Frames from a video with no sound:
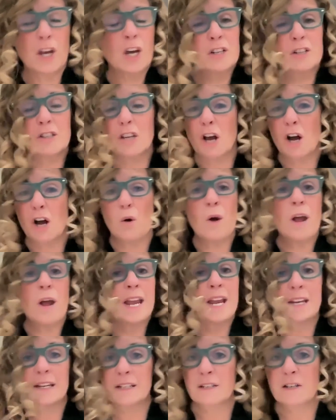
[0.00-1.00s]
So
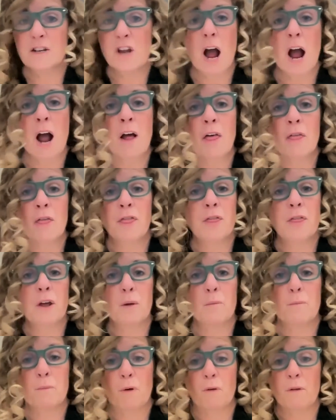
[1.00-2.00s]
it is not
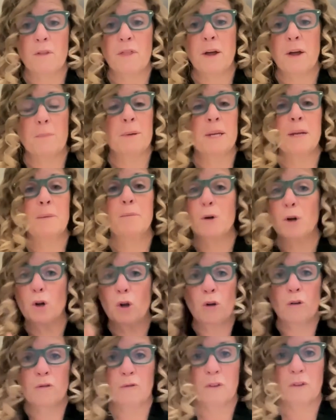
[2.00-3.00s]
the
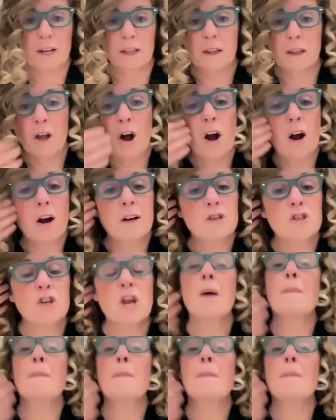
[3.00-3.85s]
people writ large,